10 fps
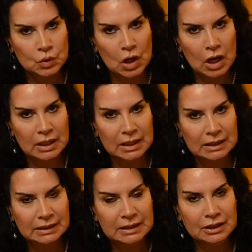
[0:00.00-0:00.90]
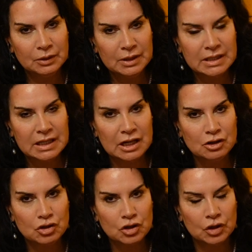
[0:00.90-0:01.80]
got a clear
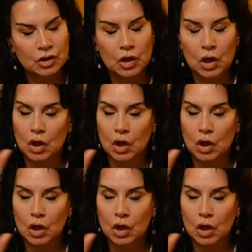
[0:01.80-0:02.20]
intention,